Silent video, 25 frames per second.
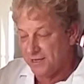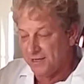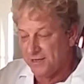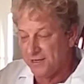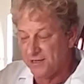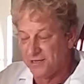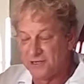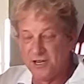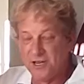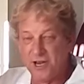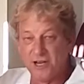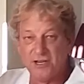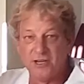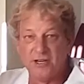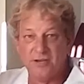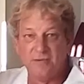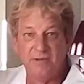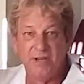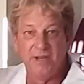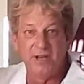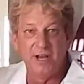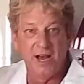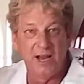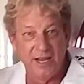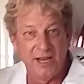There's not going to
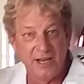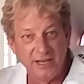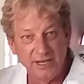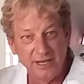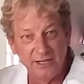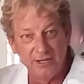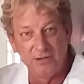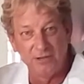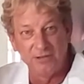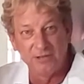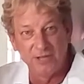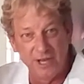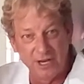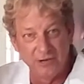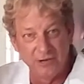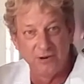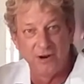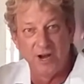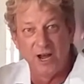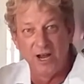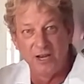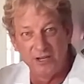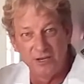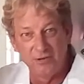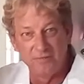be, later
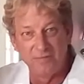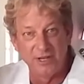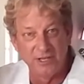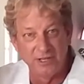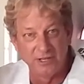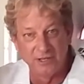on there'll be a